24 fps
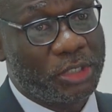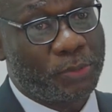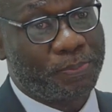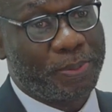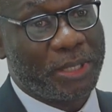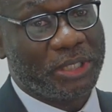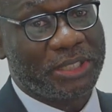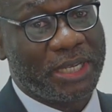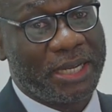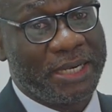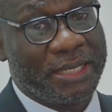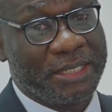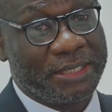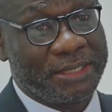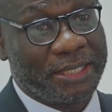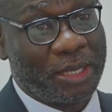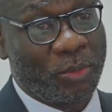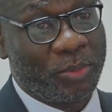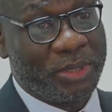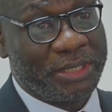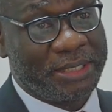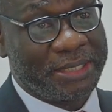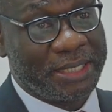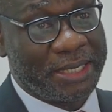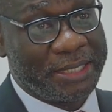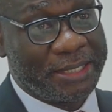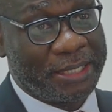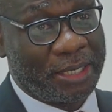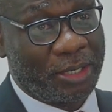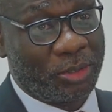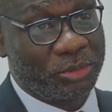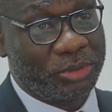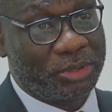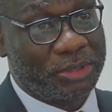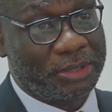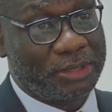specialists that we turn
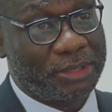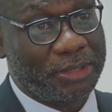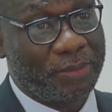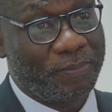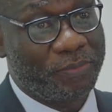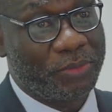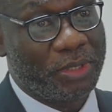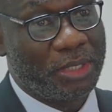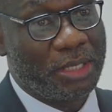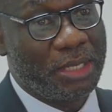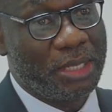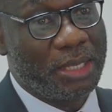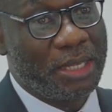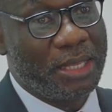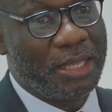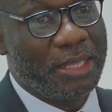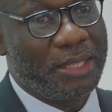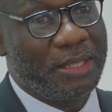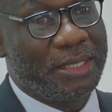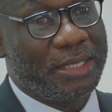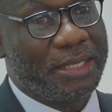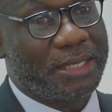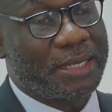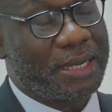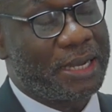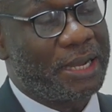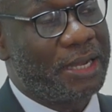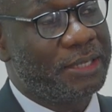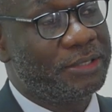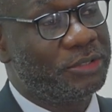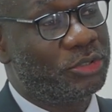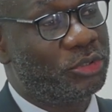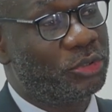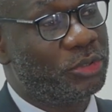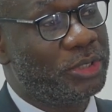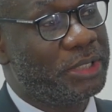out. The
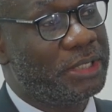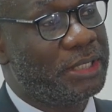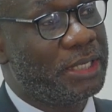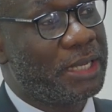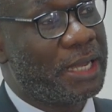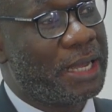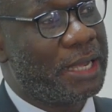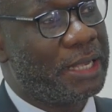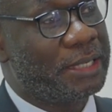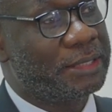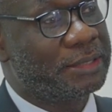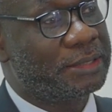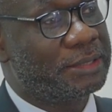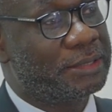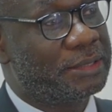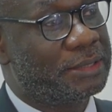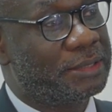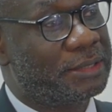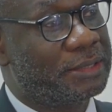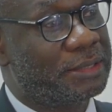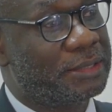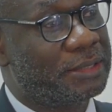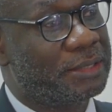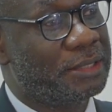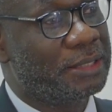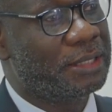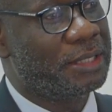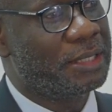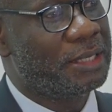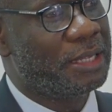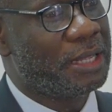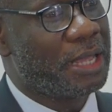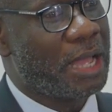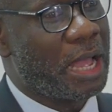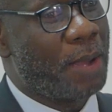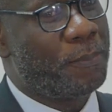country has,
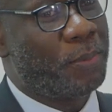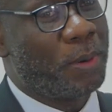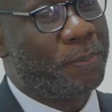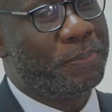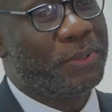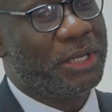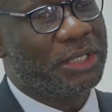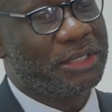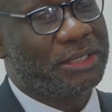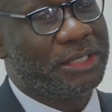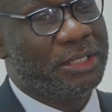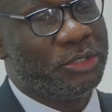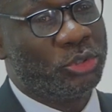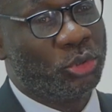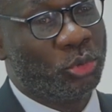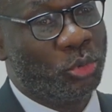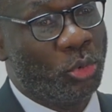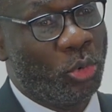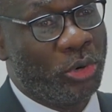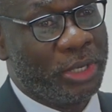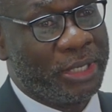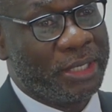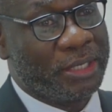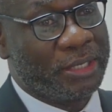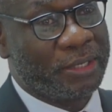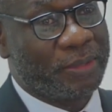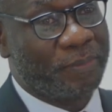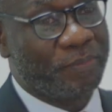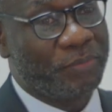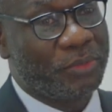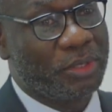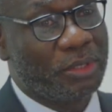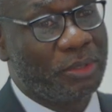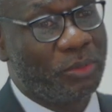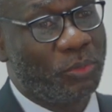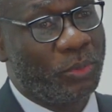our population is growing.
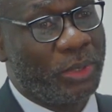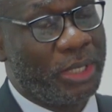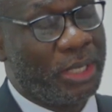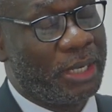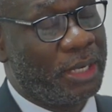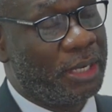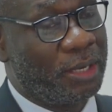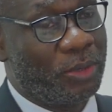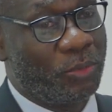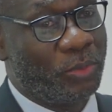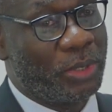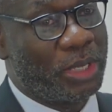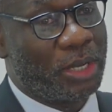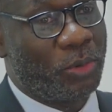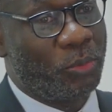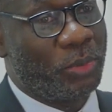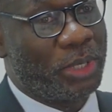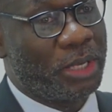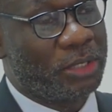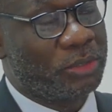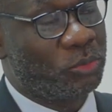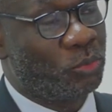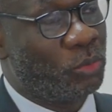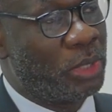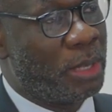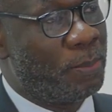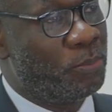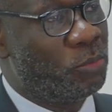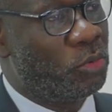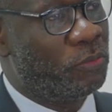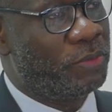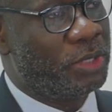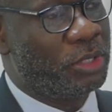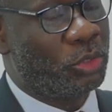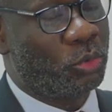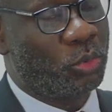We are
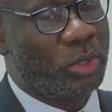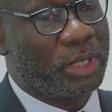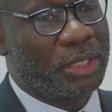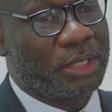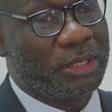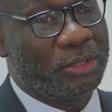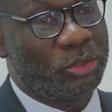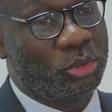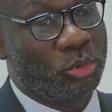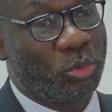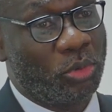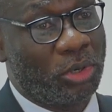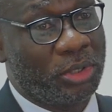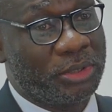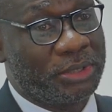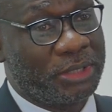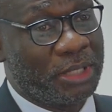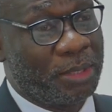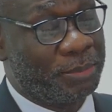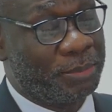moving quickly towards